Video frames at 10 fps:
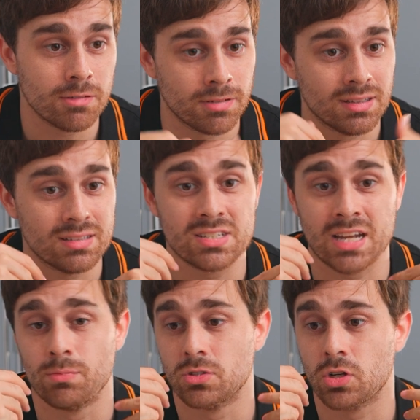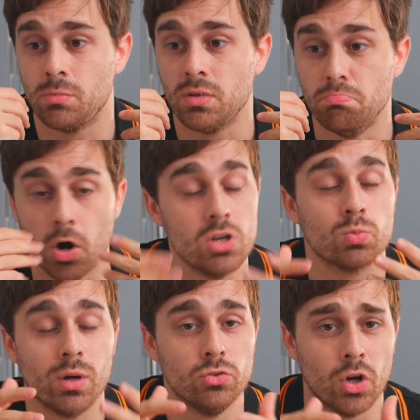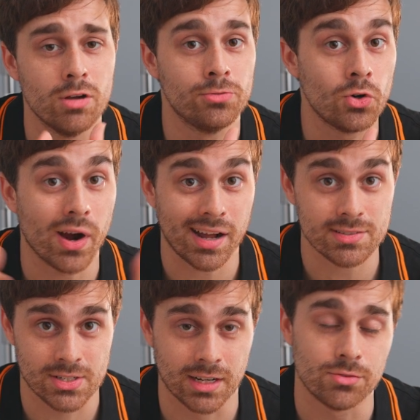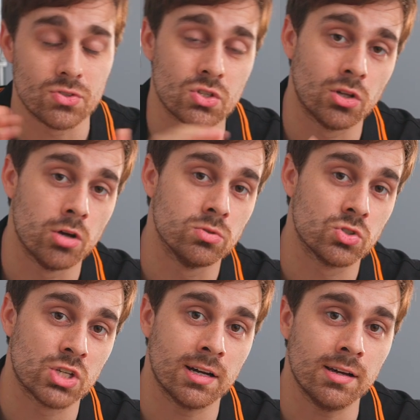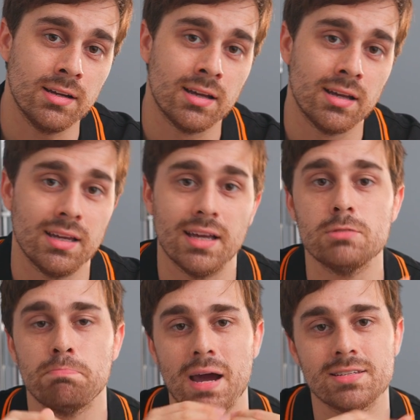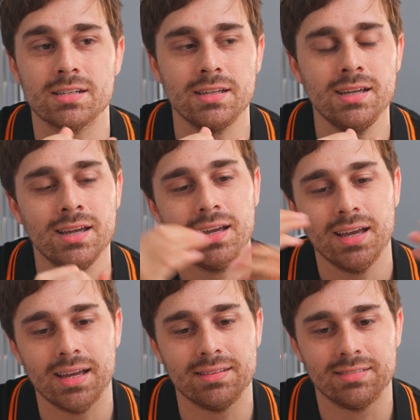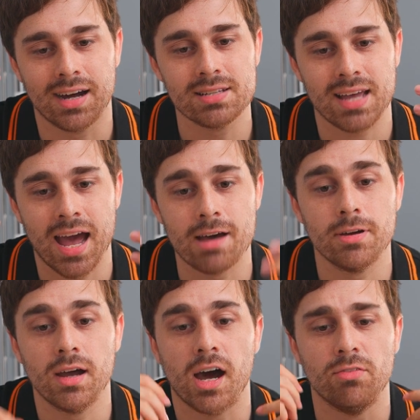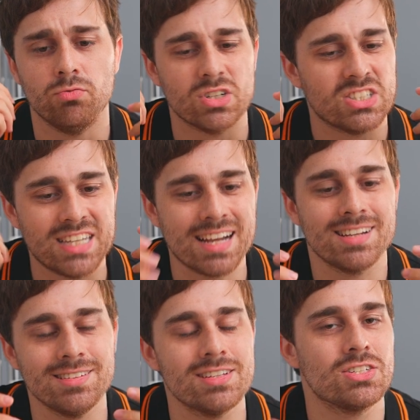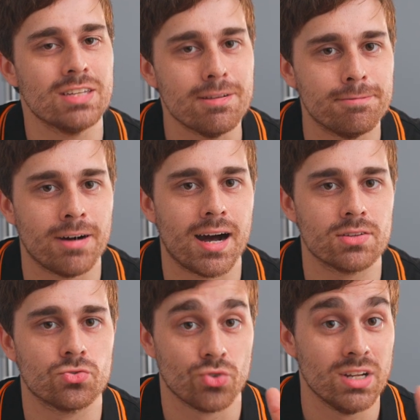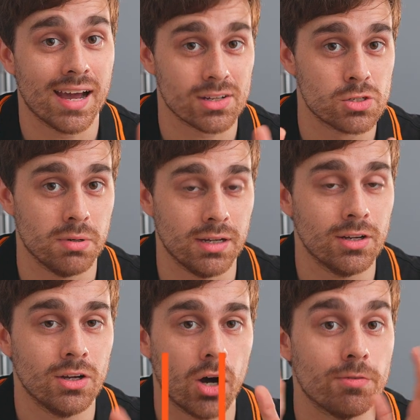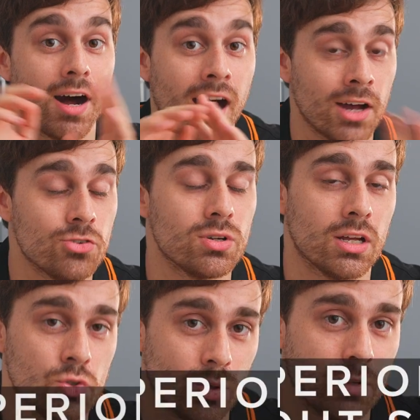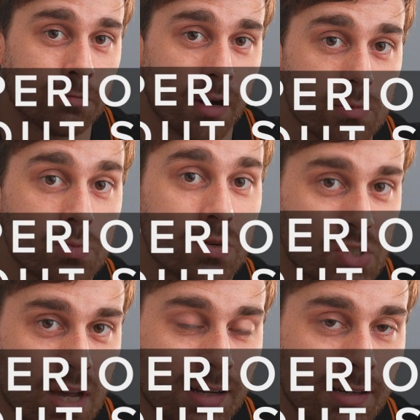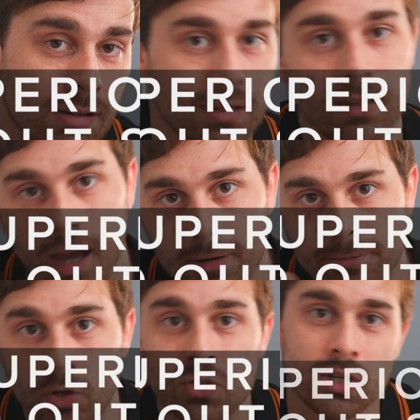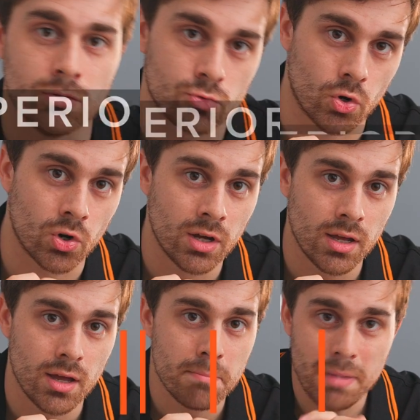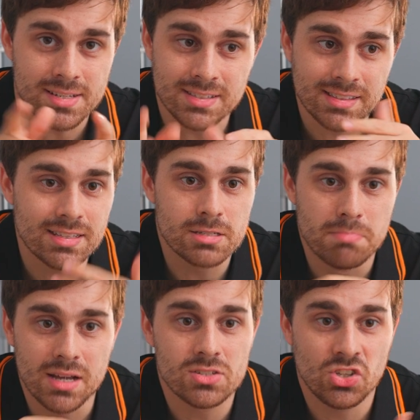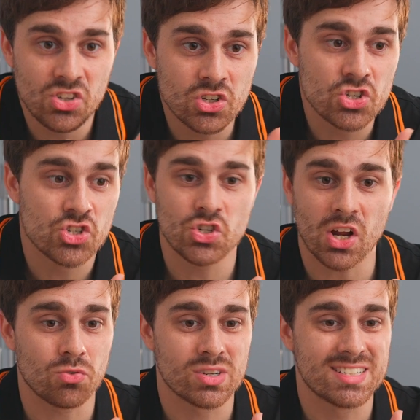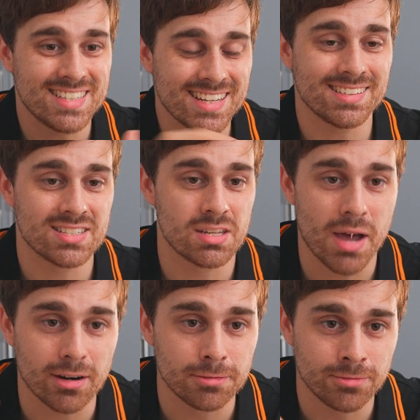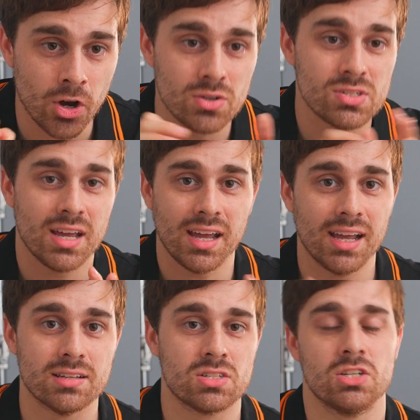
the thing that this camera is going to be most well known for outside of its global shutter, is basically it does have a ridiculously fast readout speed of 120 frames per second at 14 RAW. Basically, this means you can shoot a ridiculous amount of photos in a